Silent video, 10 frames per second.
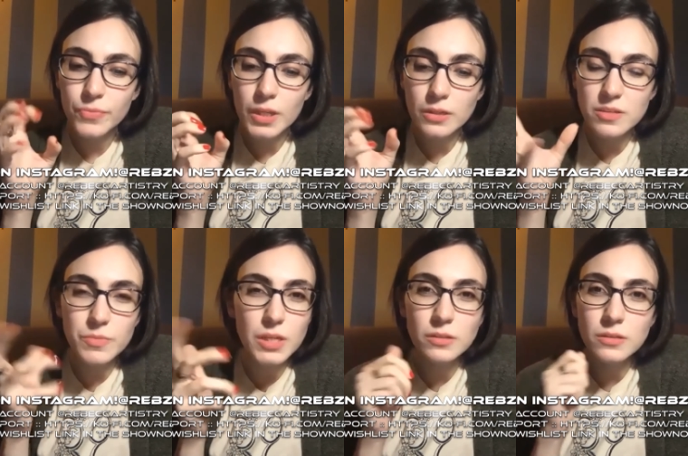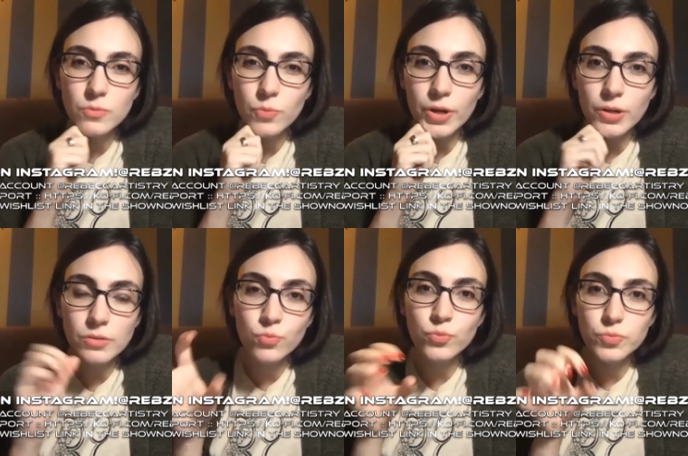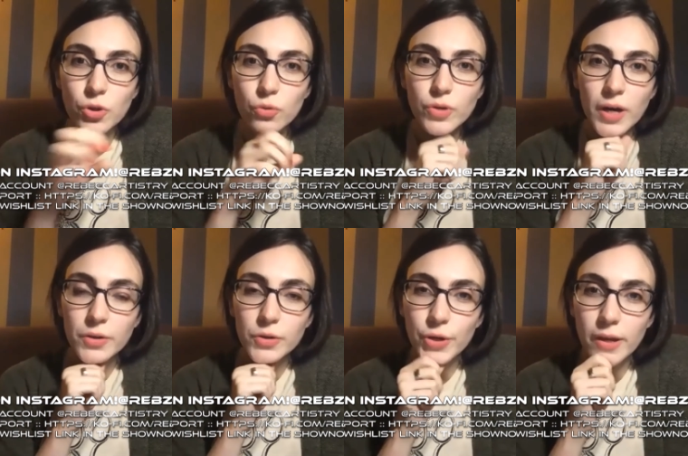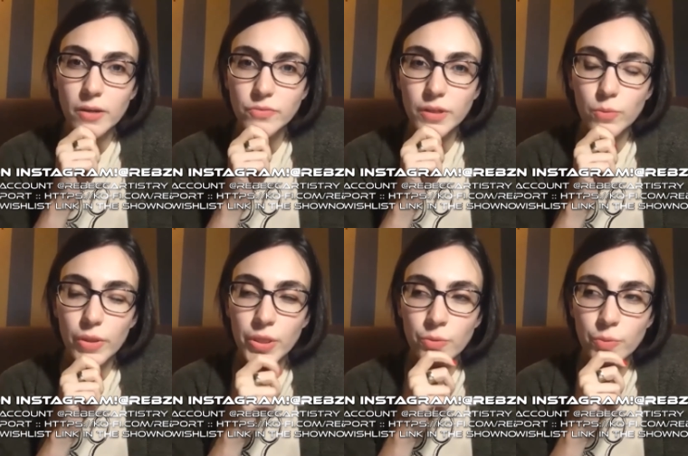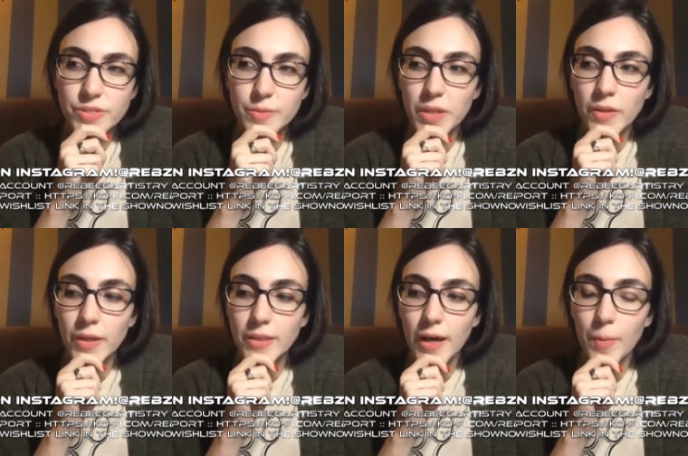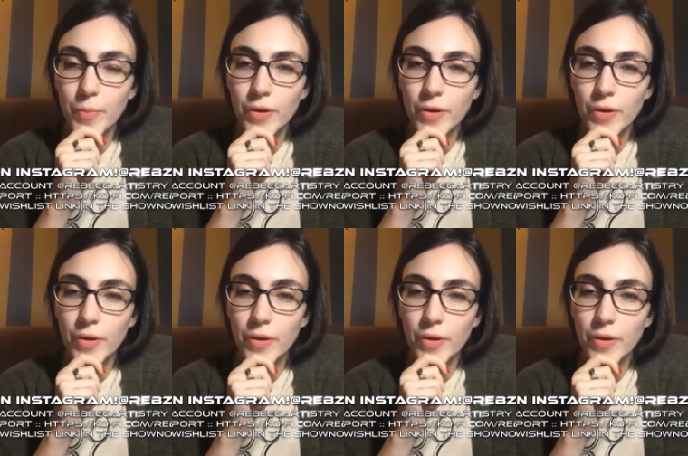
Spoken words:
something where, kind of creatively with something like that.